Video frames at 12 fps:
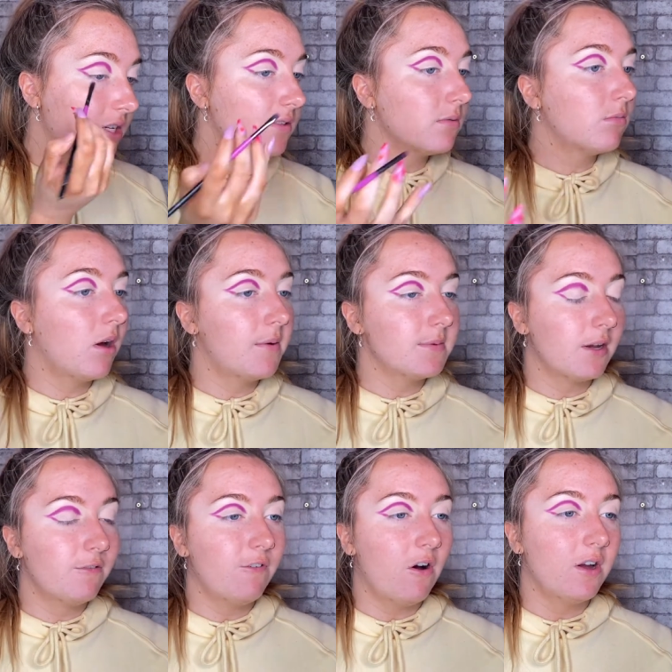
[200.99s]
Sometimes I
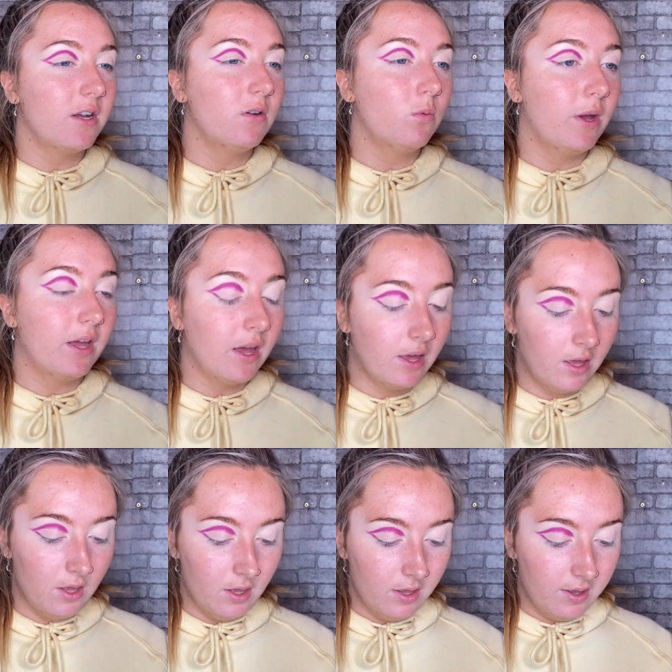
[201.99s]
find with
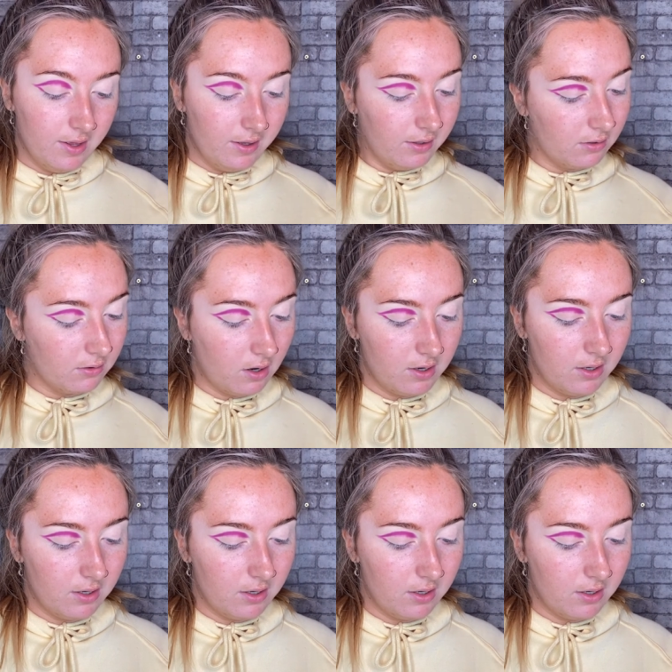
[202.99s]
kind